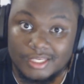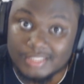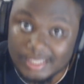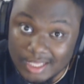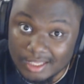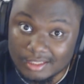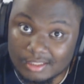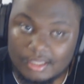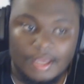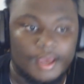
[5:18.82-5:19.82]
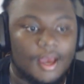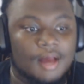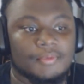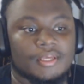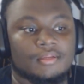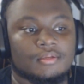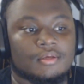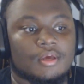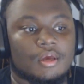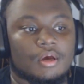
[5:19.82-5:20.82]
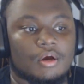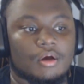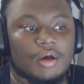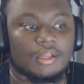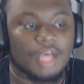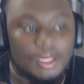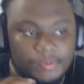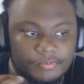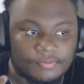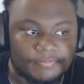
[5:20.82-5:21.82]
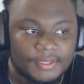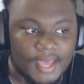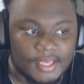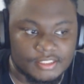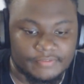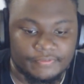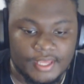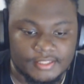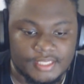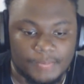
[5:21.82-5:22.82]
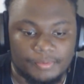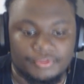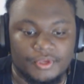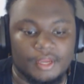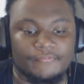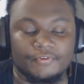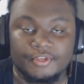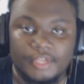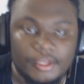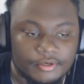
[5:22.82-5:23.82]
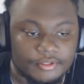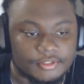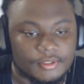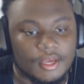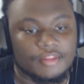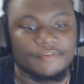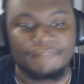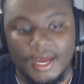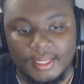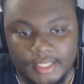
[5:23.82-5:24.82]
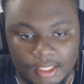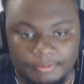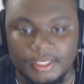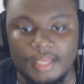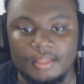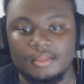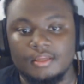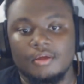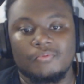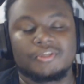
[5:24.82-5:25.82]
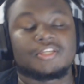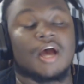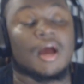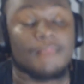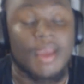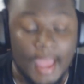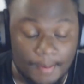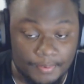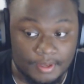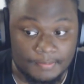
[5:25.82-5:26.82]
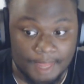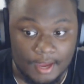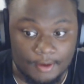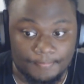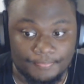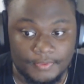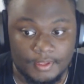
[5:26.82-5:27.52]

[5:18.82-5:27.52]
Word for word: Is that not? I mean, a lot of people have been asking for that type of thing for years. They're finally implicated in it, which I'm happy about.